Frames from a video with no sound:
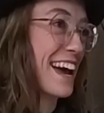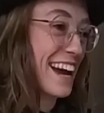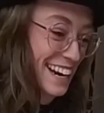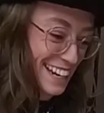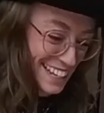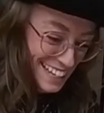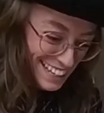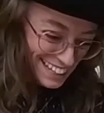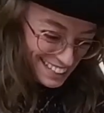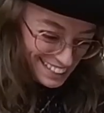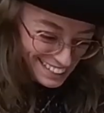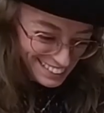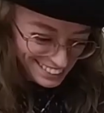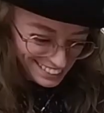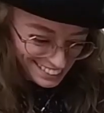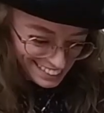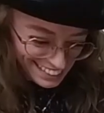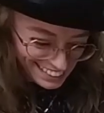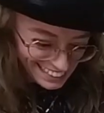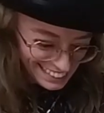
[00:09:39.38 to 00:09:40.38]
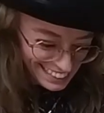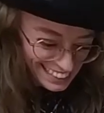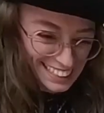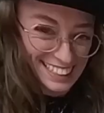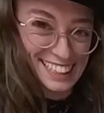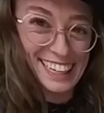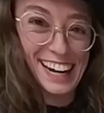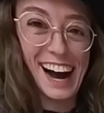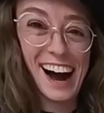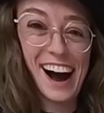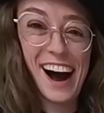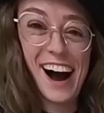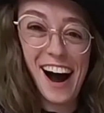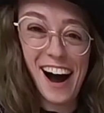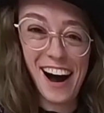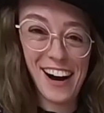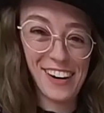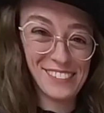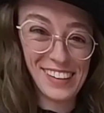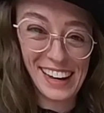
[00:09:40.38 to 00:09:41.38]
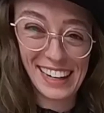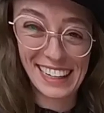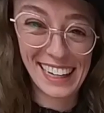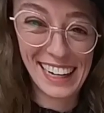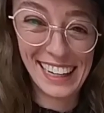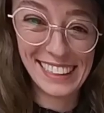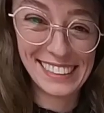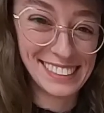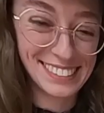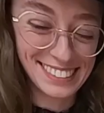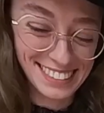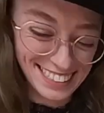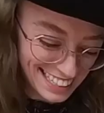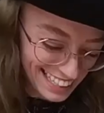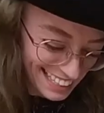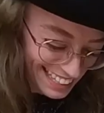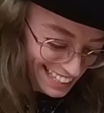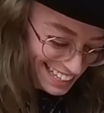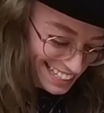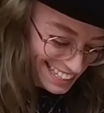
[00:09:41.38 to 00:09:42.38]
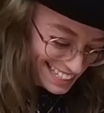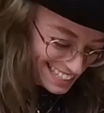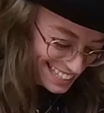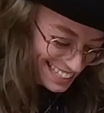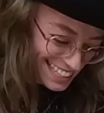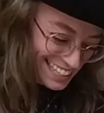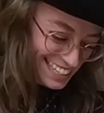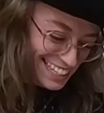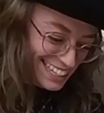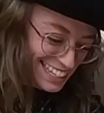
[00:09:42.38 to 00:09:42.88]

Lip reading: Thank you. Oh my God, do you see this?